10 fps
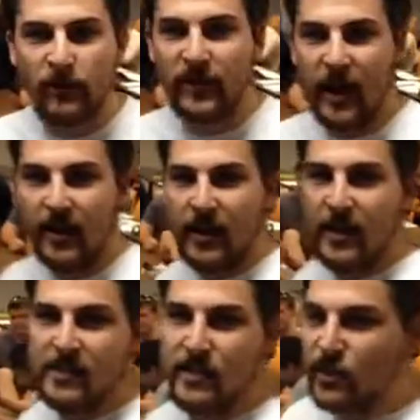we've done
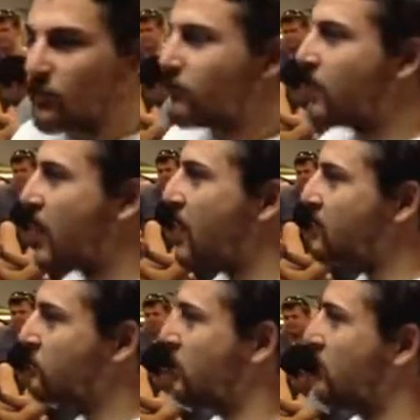is I shuffled the
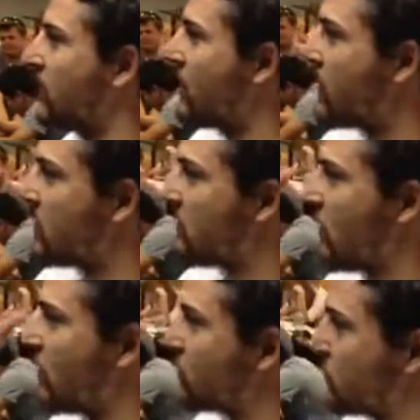cards, and then
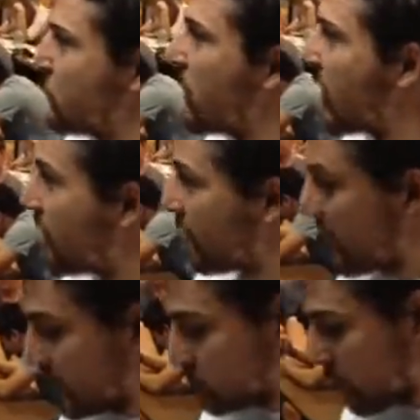I got you to cut the
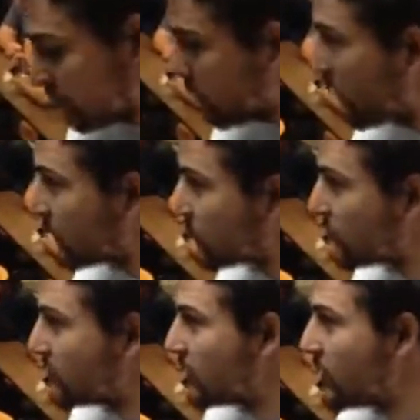cards wherever you wanted to,